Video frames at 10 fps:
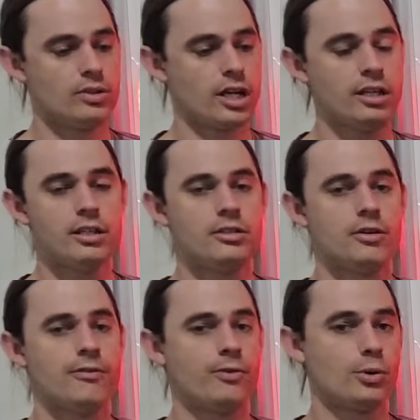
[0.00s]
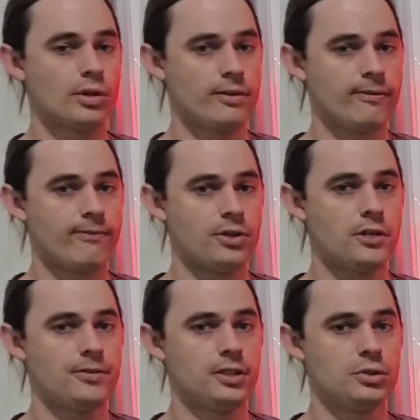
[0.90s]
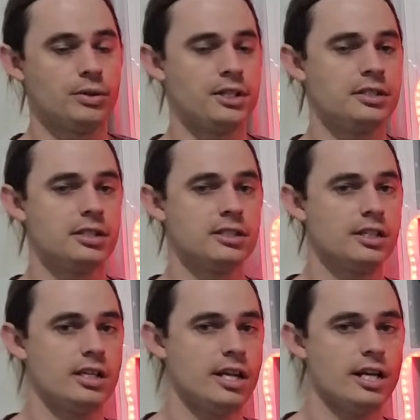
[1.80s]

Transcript: Take yourself forward even further to 2016,